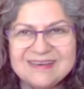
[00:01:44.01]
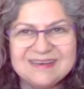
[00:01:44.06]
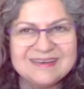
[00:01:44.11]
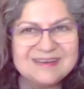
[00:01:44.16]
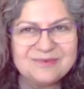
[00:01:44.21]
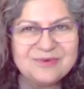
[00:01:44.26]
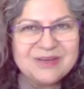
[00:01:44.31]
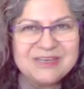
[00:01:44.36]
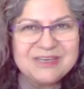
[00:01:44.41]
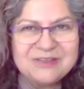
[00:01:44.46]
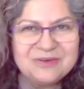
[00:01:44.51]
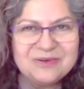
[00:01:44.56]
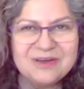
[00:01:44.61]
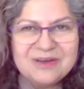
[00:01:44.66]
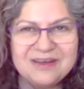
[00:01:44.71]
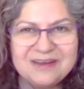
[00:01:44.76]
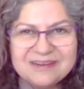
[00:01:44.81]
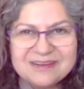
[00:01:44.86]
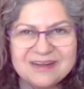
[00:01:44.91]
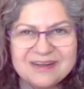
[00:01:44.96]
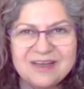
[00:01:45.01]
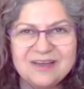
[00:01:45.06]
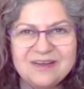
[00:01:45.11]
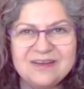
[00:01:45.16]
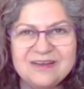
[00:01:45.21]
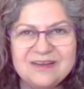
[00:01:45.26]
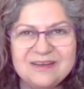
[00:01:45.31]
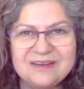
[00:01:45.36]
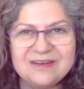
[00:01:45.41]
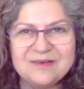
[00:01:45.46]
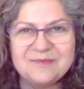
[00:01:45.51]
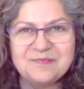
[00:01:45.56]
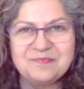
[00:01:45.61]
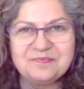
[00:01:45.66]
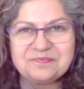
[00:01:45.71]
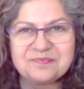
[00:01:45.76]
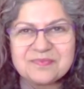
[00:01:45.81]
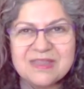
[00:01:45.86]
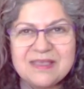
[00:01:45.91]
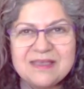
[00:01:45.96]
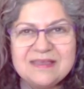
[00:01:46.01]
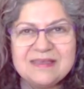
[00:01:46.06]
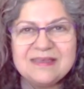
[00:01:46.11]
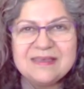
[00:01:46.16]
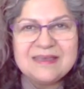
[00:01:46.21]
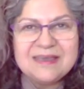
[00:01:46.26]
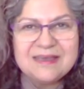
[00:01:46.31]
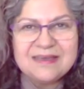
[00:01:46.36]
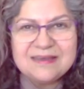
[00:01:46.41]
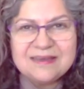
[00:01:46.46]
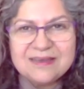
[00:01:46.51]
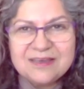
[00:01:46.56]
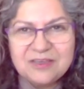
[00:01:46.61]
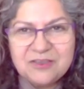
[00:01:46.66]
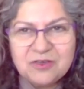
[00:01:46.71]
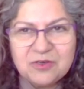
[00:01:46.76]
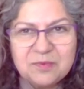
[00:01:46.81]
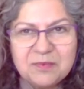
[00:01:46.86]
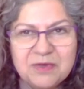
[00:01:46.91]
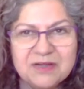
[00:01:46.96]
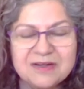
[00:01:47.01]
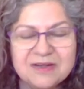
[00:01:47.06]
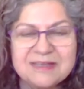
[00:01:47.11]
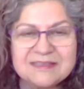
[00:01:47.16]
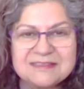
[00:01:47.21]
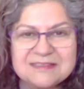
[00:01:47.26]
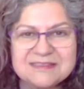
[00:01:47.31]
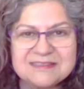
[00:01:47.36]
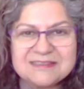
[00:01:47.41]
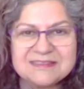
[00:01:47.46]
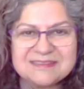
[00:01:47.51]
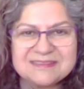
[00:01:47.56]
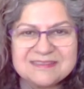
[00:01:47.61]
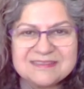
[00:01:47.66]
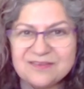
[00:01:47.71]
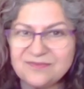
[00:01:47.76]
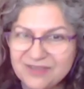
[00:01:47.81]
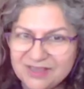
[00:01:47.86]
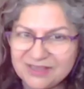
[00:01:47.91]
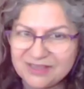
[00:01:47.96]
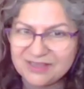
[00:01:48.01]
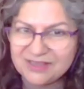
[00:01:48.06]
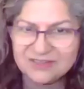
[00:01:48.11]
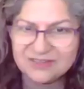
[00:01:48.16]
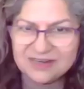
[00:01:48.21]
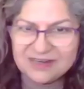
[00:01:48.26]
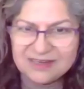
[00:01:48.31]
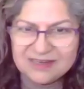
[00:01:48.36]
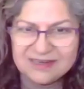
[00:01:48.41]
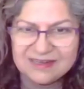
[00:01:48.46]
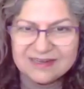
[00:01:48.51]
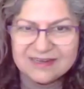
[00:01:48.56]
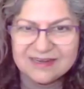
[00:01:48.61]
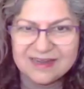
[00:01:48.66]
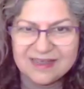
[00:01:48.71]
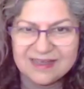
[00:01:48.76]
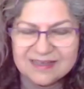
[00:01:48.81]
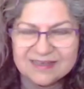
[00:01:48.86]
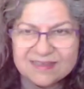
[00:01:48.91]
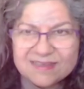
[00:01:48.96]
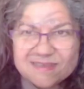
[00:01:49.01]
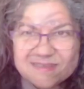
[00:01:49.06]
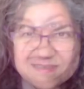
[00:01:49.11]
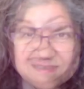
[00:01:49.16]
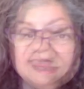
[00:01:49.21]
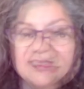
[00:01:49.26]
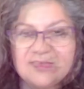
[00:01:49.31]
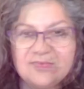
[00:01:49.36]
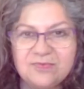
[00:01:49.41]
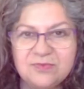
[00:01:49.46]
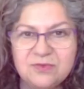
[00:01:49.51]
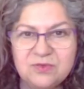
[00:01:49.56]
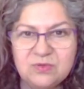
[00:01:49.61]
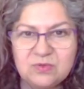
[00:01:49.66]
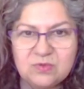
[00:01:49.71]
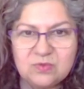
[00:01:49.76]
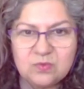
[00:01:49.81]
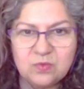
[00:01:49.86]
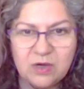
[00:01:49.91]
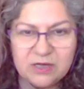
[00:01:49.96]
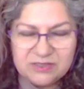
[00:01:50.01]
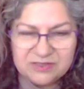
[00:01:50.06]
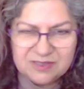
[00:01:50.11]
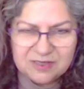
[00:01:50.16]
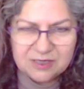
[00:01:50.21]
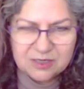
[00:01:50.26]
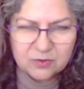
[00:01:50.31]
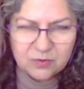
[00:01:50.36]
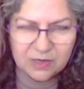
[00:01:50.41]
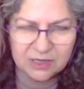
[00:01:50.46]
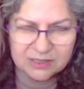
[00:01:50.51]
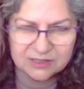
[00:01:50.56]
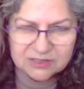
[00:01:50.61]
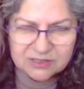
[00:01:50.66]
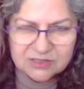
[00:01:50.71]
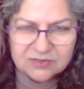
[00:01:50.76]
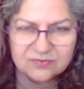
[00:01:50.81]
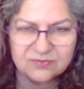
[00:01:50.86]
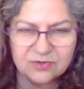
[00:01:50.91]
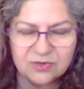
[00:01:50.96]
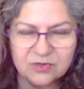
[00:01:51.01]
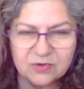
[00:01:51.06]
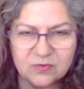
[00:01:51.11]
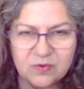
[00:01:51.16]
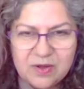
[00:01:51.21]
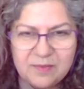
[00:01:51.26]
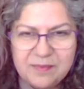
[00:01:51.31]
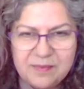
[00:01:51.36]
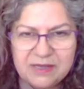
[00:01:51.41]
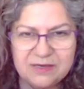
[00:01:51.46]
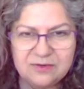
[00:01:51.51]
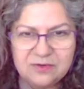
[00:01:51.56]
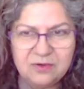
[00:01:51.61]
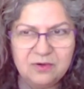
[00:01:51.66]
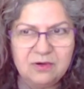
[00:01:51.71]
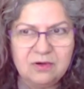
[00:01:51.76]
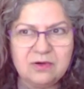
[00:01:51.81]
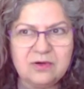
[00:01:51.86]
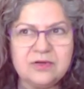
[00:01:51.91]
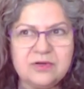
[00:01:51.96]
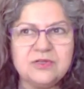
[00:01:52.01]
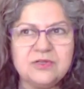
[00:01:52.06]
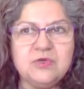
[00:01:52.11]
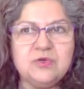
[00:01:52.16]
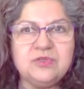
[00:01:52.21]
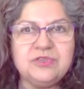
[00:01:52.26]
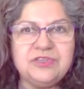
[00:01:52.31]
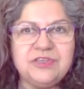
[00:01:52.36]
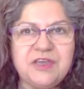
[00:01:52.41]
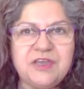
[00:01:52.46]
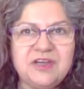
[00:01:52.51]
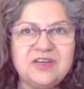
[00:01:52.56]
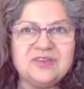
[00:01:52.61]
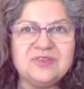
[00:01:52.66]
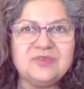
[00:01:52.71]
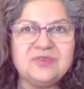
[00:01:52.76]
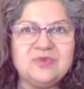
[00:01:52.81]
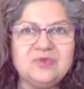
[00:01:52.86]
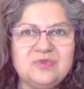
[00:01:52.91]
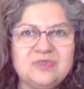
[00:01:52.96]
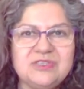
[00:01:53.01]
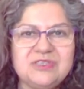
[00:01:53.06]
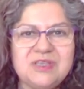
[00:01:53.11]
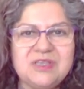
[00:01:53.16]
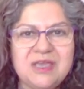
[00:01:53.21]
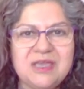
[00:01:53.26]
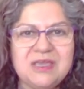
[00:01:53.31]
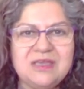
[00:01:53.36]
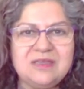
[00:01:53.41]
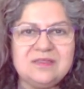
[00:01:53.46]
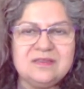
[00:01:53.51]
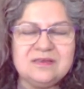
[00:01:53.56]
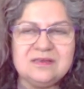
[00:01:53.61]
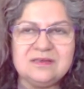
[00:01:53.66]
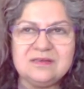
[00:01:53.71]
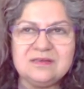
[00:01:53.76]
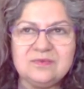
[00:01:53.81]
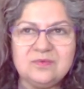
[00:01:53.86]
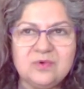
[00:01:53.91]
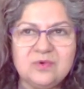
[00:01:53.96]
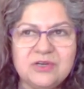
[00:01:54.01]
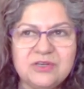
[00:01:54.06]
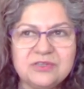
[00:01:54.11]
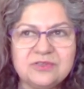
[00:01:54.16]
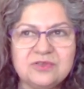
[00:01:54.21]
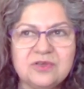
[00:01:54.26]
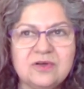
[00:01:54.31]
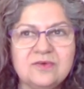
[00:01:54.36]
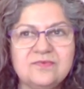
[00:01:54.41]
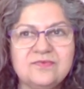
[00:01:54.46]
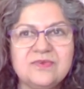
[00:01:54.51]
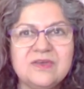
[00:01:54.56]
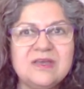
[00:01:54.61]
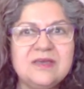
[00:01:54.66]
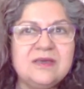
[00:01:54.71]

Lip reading: But when you are a human rights defender in Iraq, if you want equality for women, or you dare to say the word of